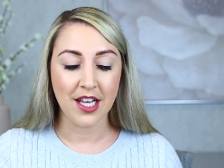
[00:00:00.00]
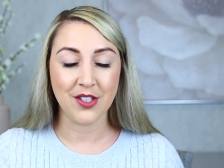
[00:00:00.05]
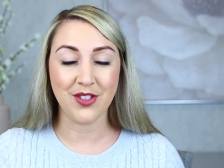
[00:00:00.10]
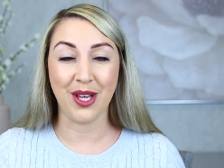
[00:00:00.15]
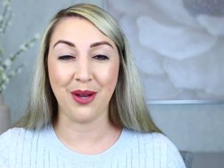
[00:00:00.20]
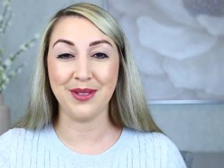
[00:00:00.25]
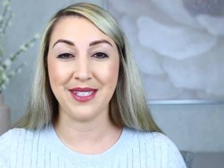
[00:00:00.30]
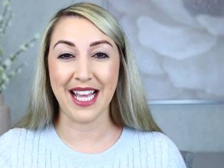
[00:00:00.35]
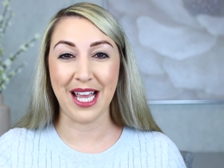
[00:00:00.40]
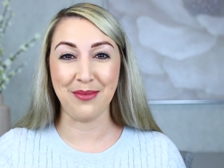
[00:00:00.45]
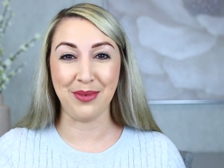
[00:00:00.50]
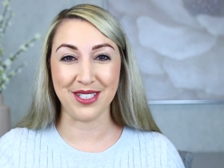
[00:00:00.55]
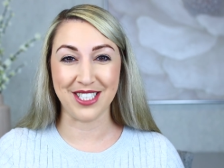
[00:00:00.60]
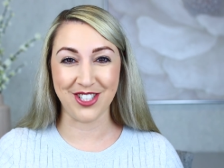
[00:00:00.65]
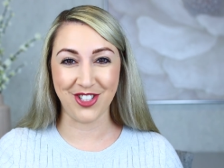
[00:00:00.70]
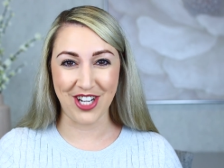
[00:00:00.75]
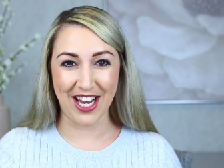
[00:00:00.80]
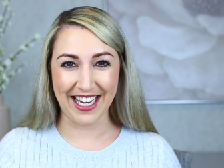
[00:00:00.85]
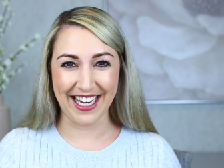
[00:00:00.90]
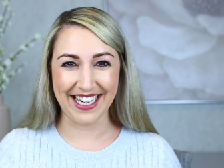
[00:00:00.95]
So I was able
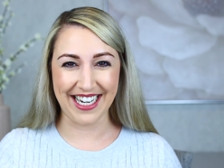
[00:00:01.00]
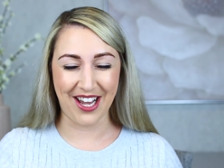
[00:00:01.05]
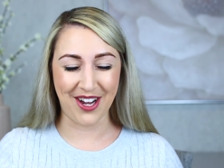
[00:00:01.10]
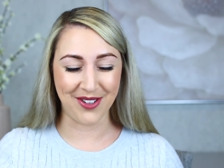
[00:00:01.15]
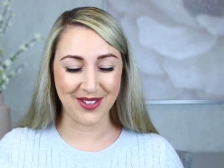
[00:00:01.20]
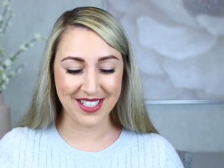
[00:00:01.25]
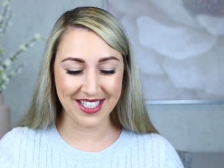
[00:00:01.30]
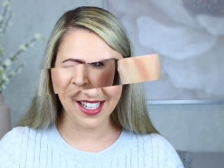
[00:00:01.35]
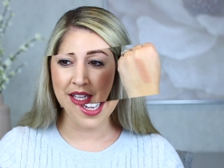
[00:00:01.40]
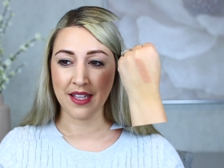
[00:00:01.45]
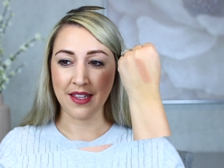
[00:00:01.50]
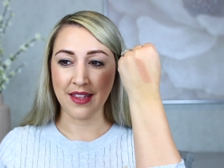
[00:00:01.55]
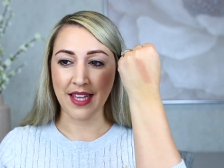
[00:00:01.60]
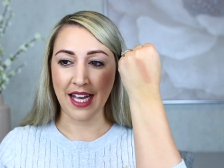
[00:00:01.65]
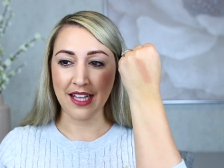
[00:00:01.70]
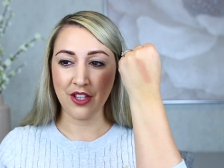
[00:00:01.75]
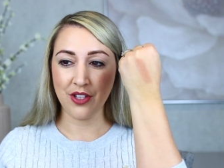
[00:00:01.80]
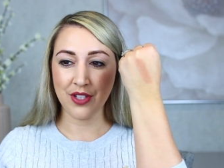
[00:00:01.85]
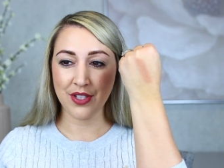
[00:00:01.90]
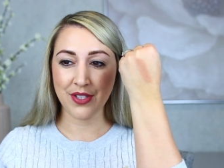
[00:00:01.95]
to check it out.
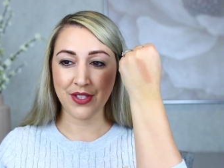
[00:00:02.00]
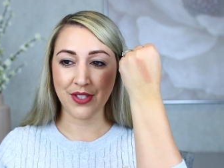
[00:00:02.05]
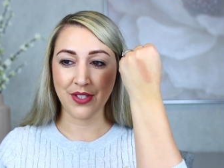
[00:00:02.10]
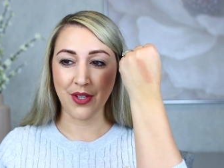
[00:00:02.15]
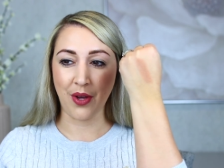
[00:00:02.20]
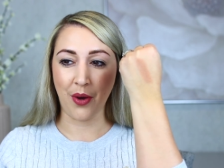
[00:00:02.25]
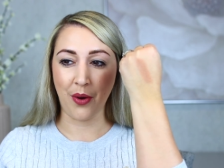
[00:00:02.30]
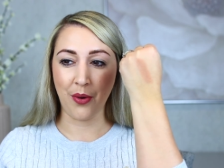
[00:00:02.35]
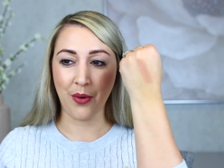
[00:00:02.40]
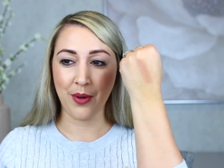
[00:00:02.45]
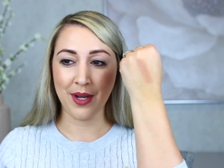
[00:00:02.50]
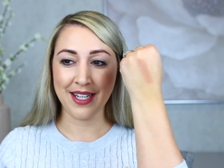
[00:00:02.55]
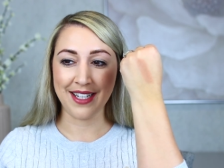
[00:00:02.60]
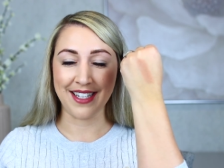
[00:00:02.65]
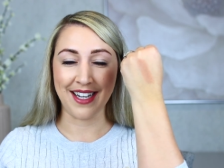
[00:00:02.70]
That looks so